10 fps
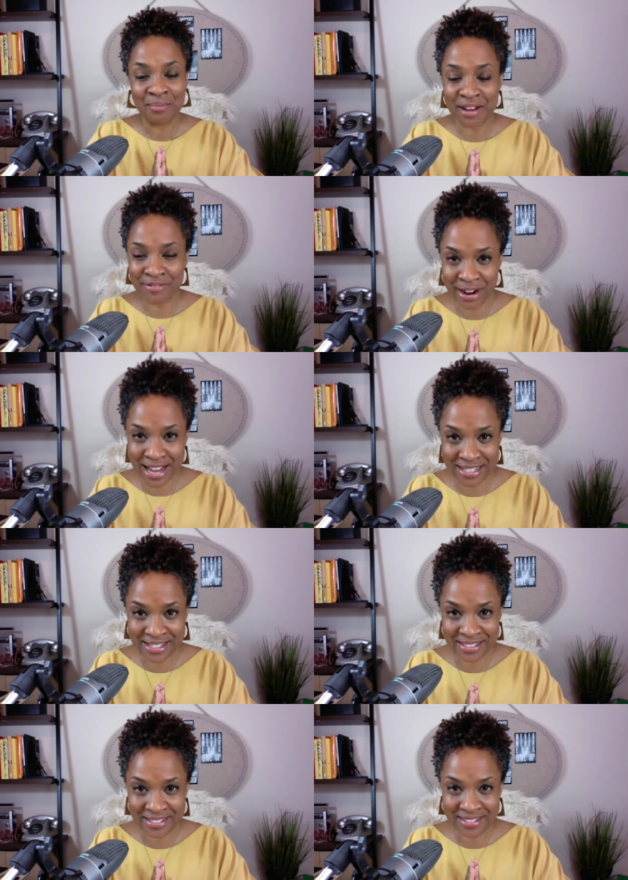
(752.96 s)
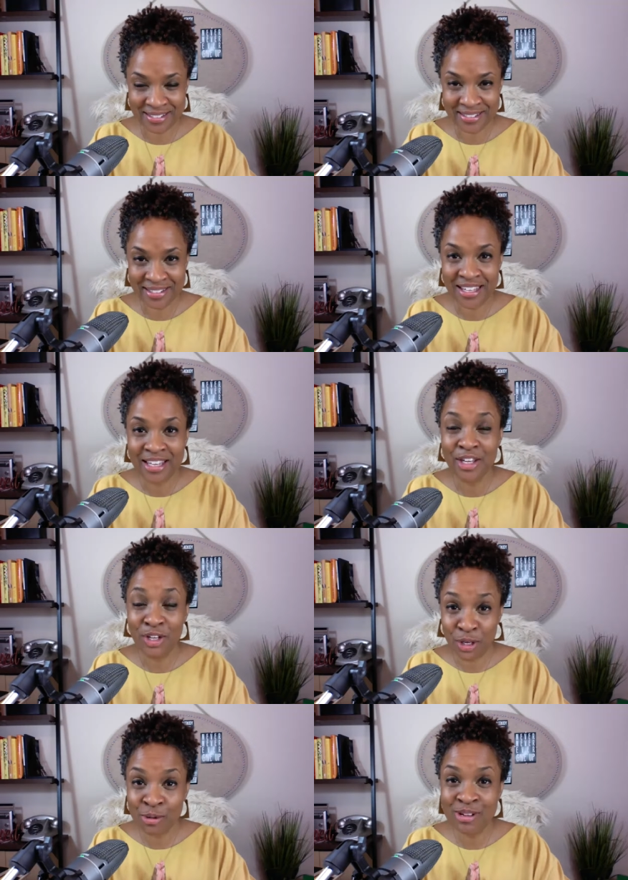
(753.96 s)
my friend,
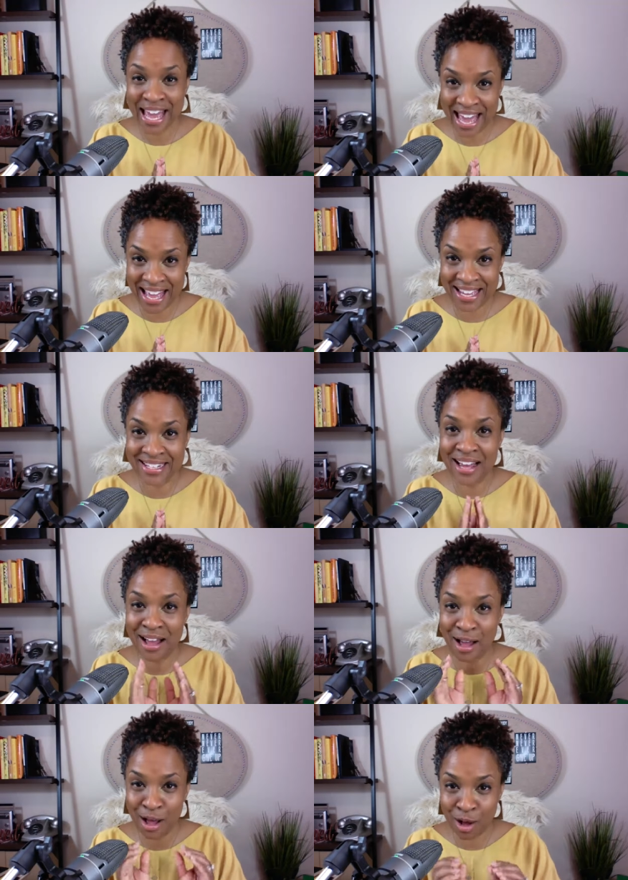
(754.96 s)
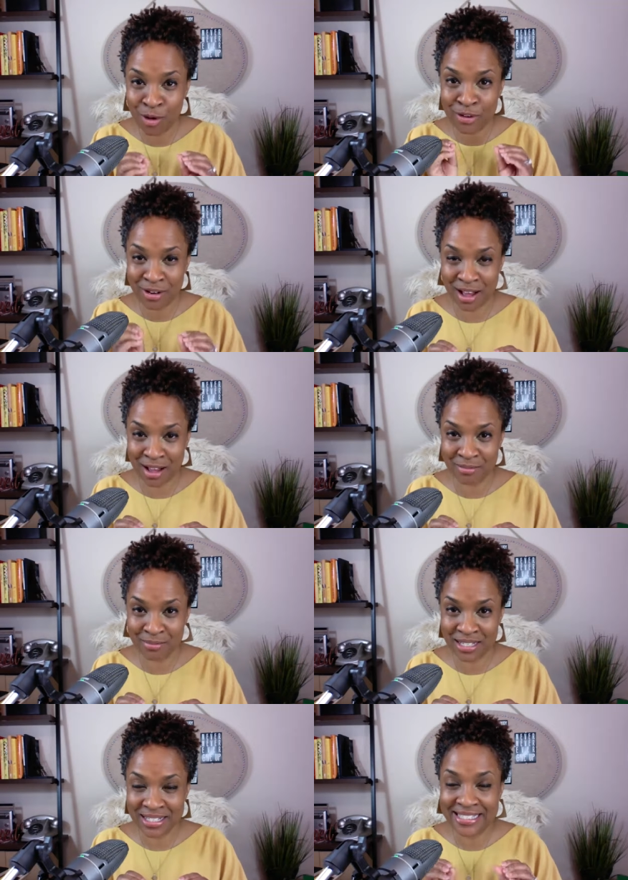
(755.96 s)
you can
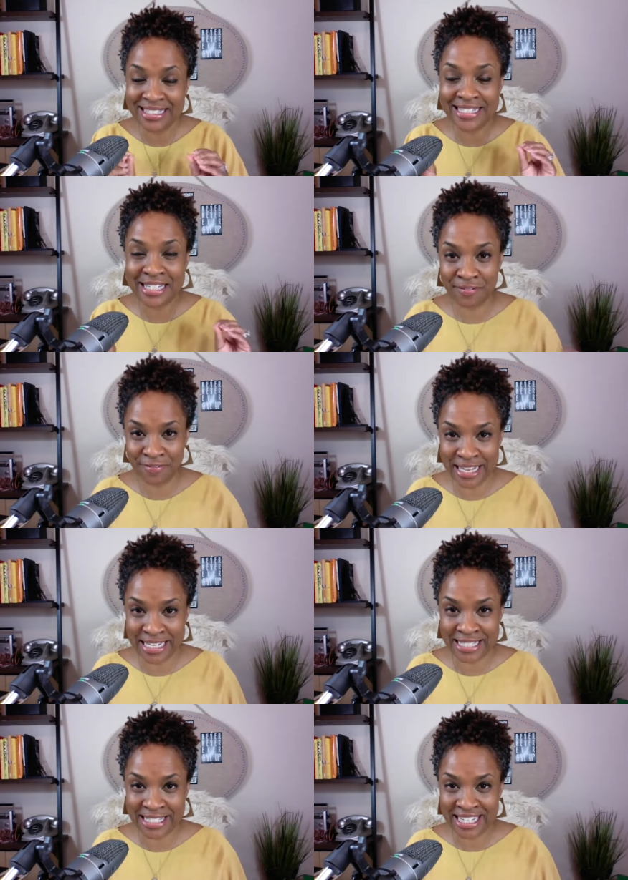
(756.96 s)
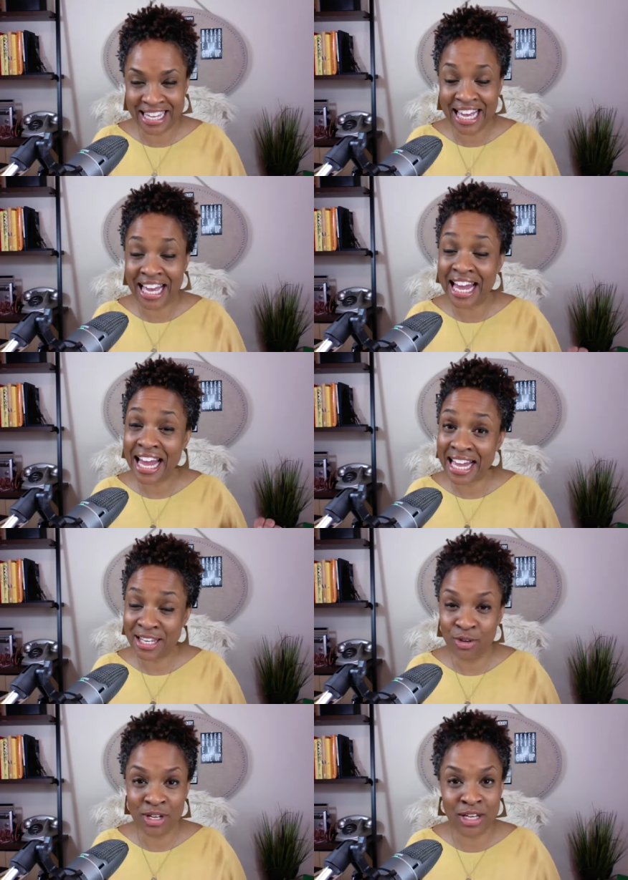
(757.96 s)
overcome defeat
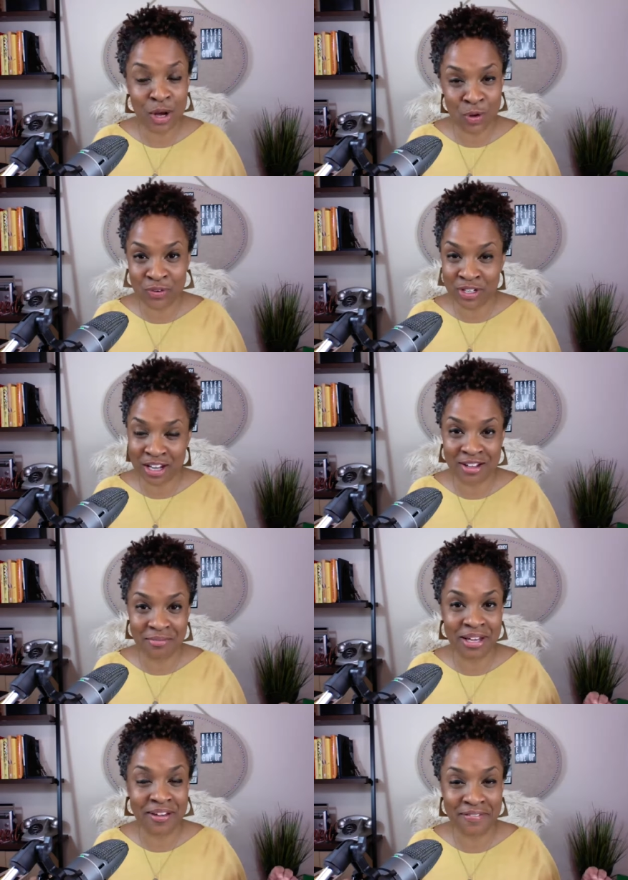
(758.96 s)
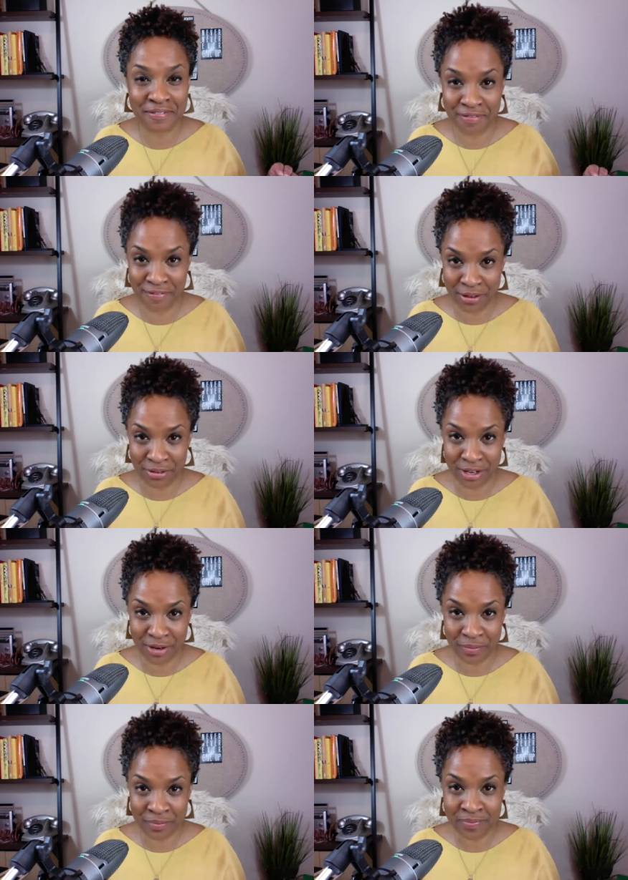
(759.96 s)
and you can overcome
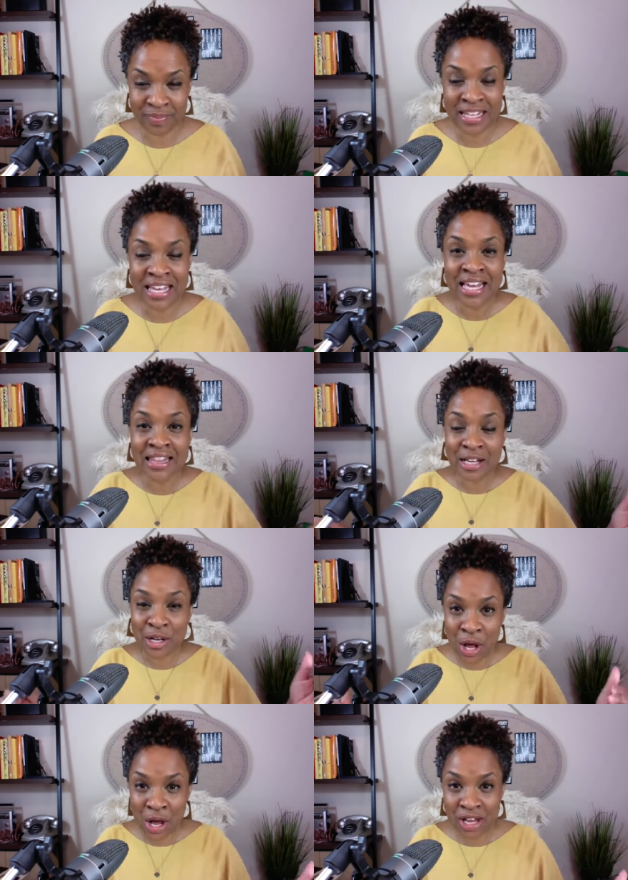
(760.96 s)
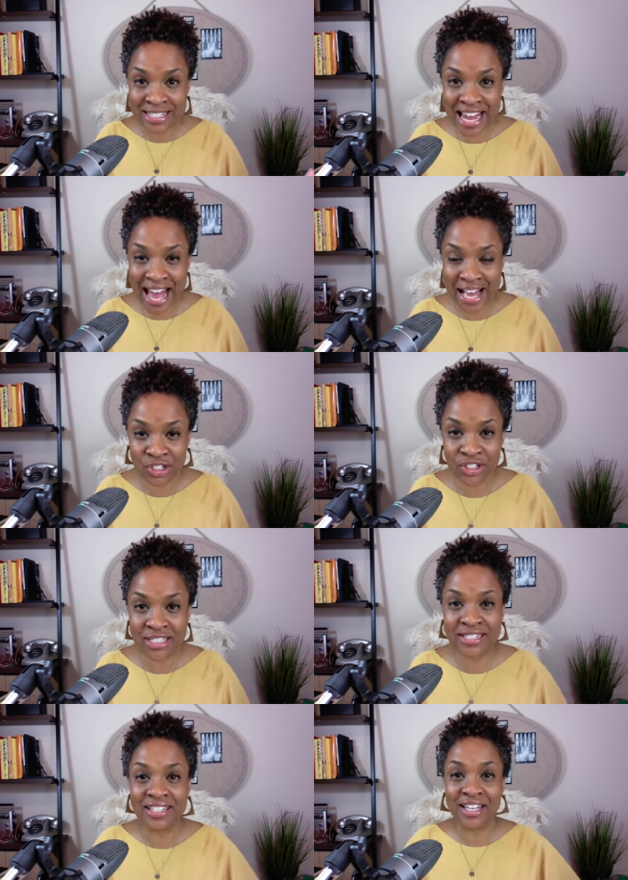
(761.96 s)
failure. The call to
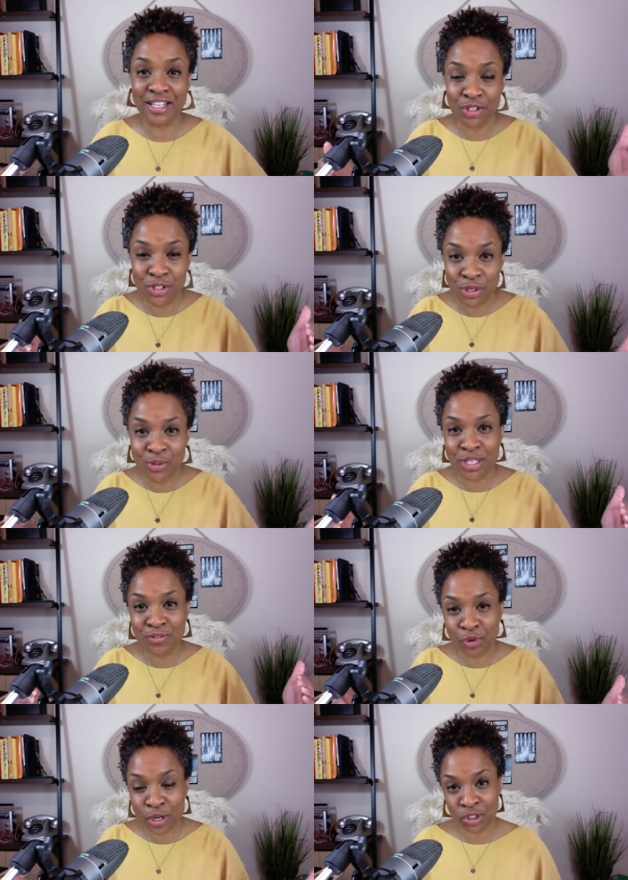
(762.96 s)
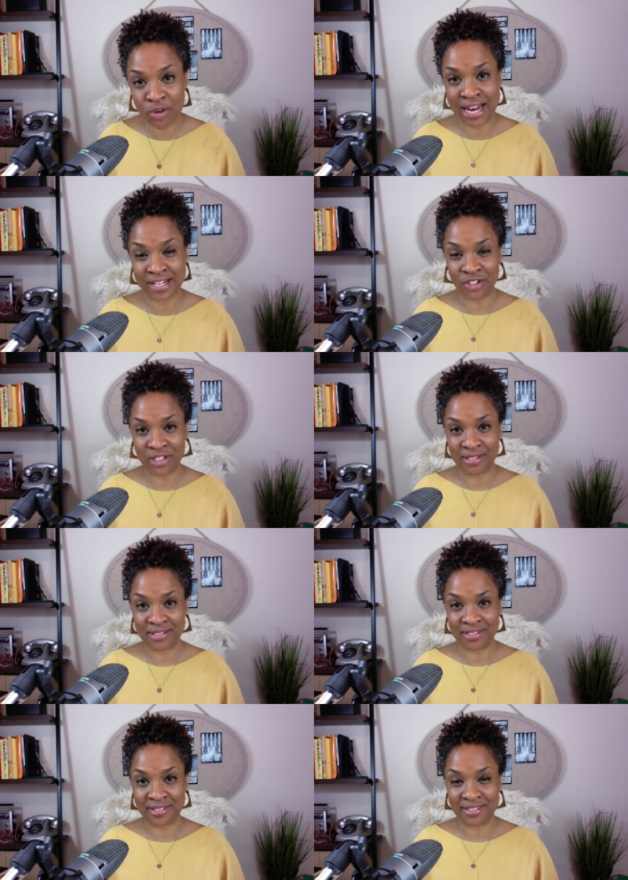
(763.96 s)
action: do these four
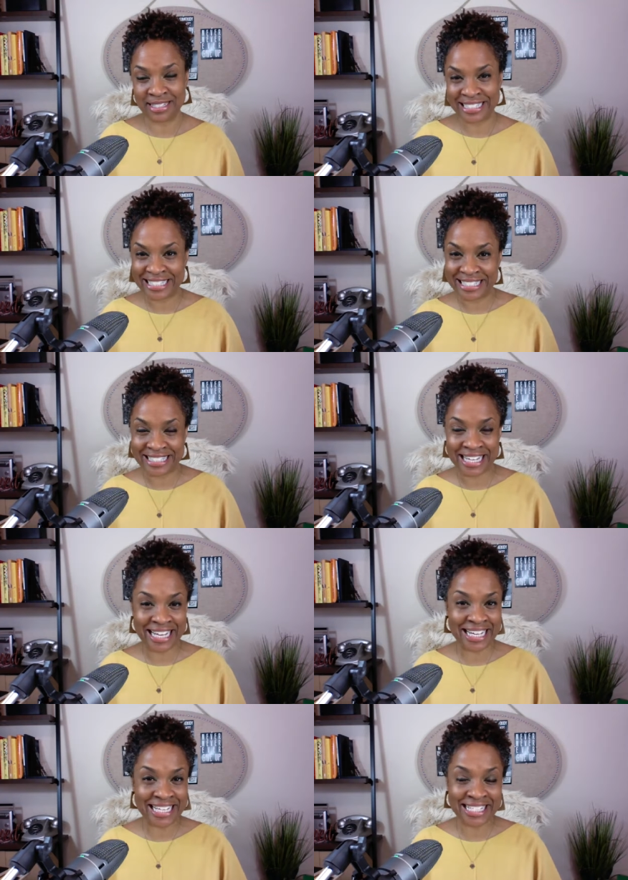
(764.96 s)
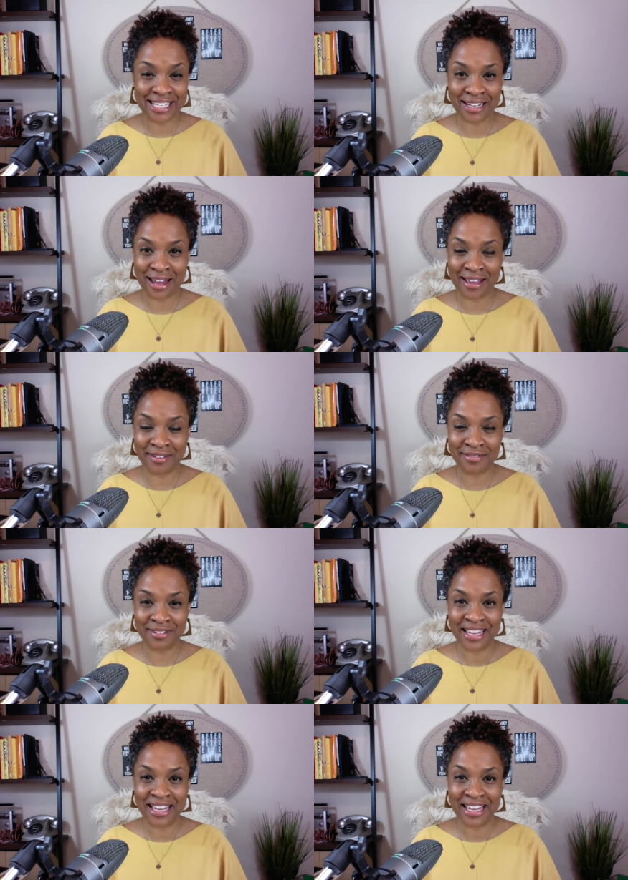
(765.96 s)
strategies, lean into life,